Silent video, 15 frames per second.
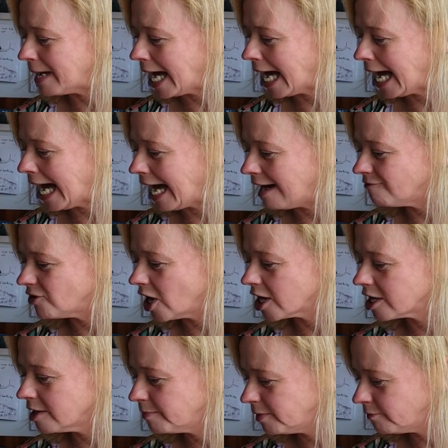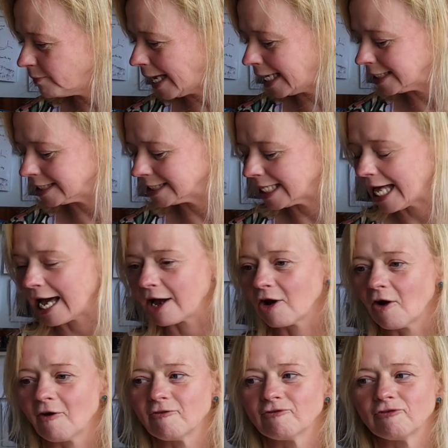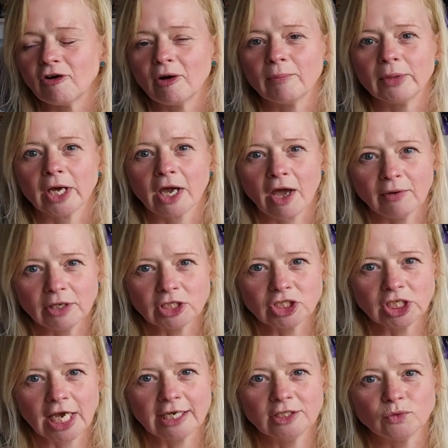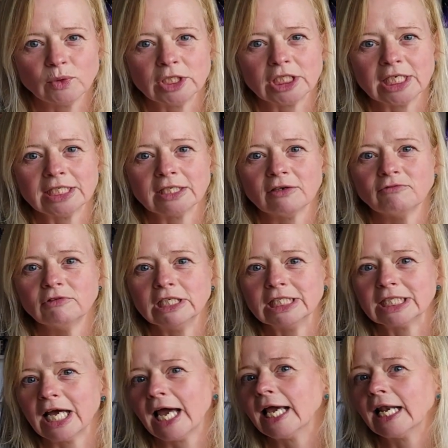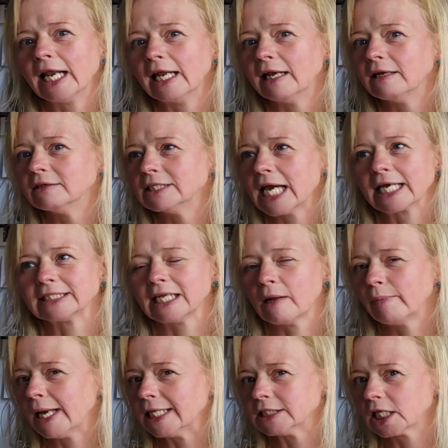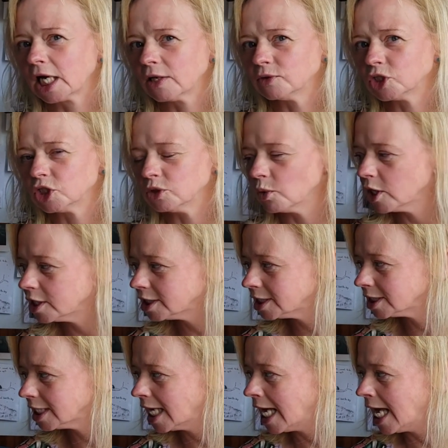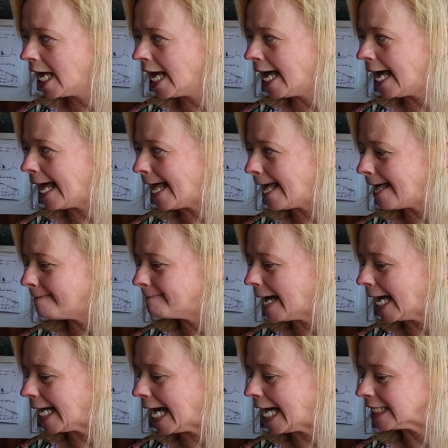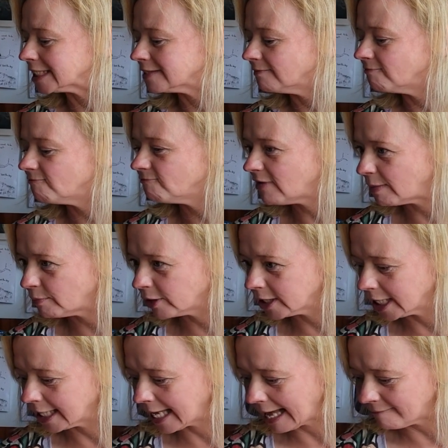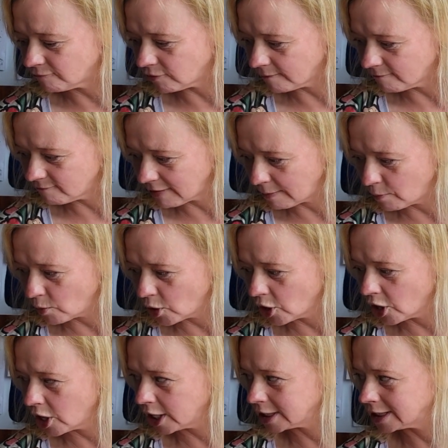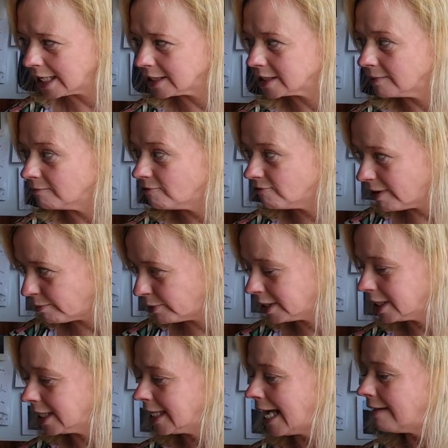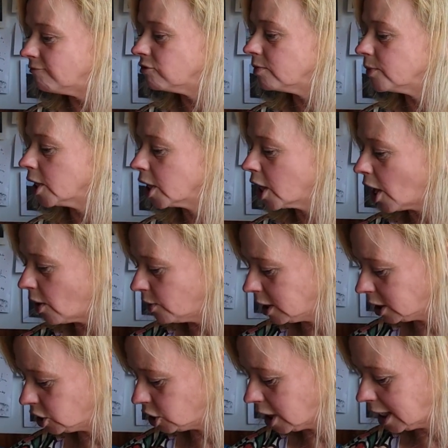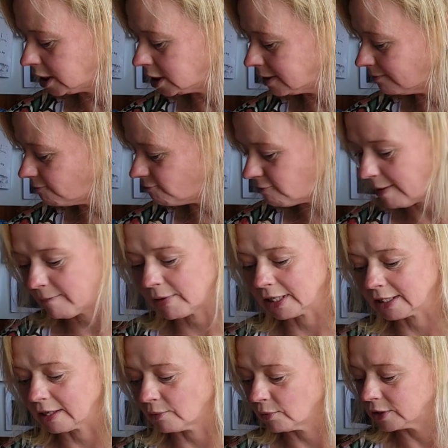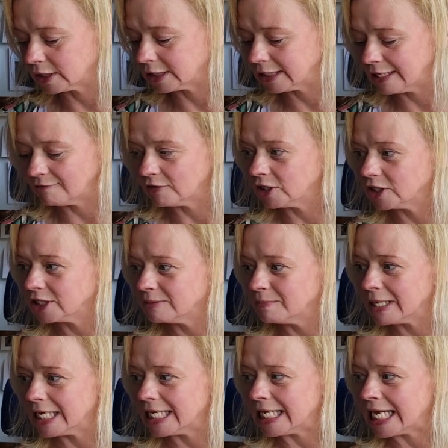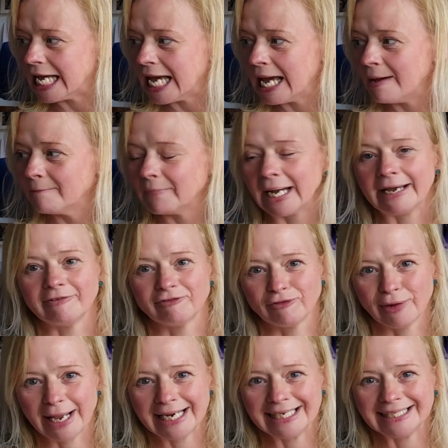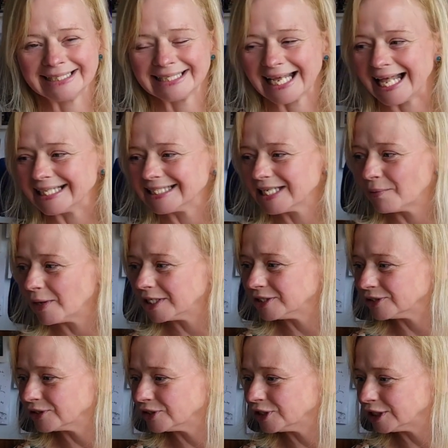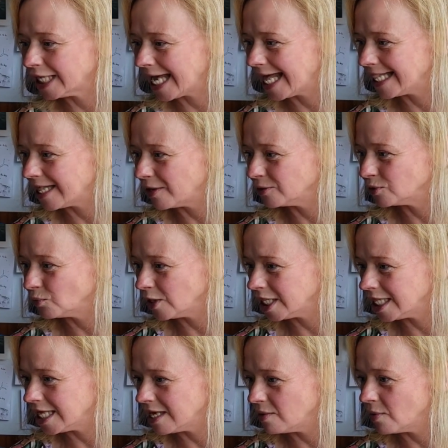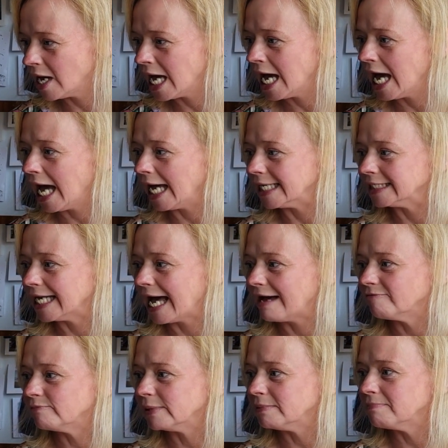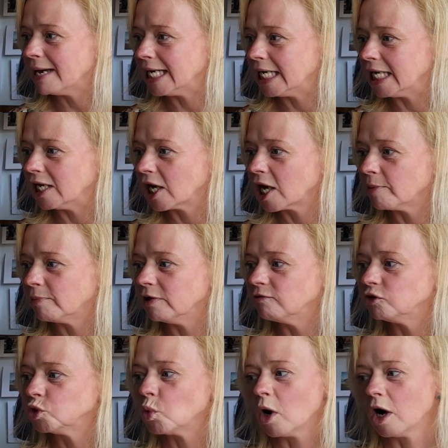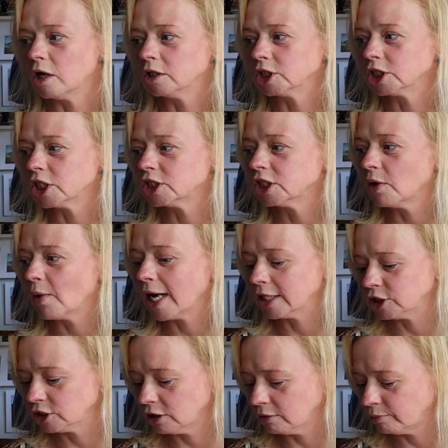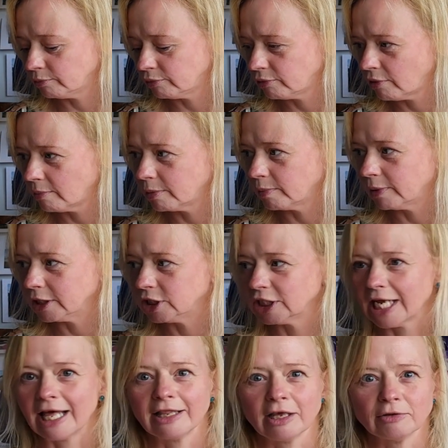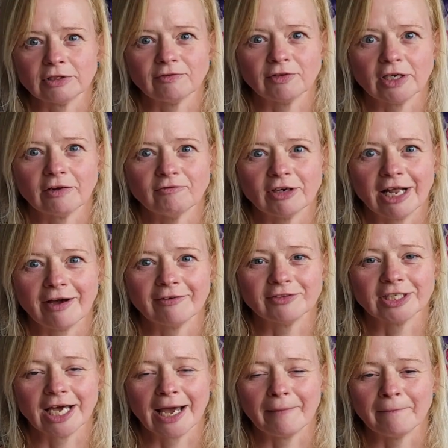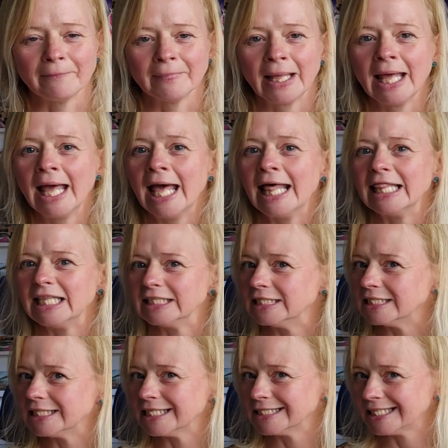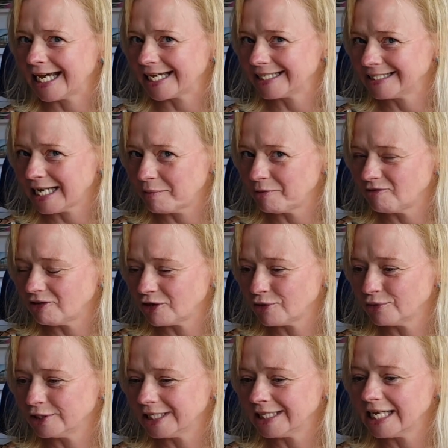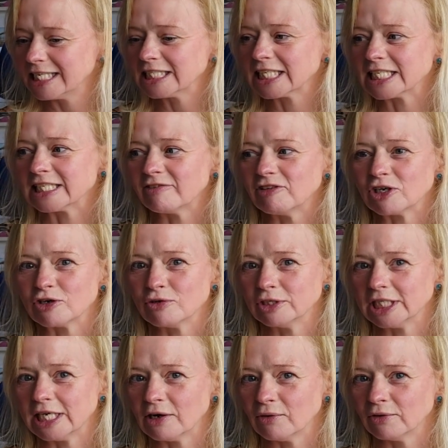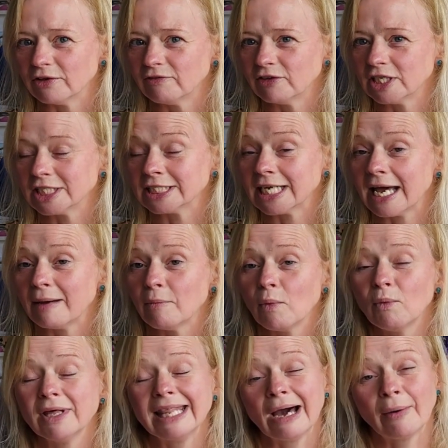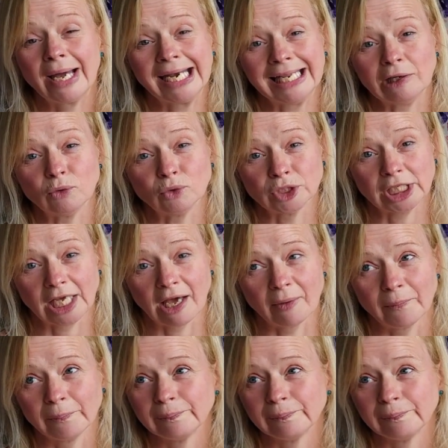I have a couple of patterns that I got from the Cone Exchange, which is a recycling textile place close to us. And I had some fabric that came from Fabworks, some fabric that came from the Cone Exchange, some fabric that was given to me by a friend. And so I shall share those with you. And I have been making a couple of toiles, so I shall probably share those if I don't run out of time. This is the second time of recording this because I recorded it all the first time without any audio.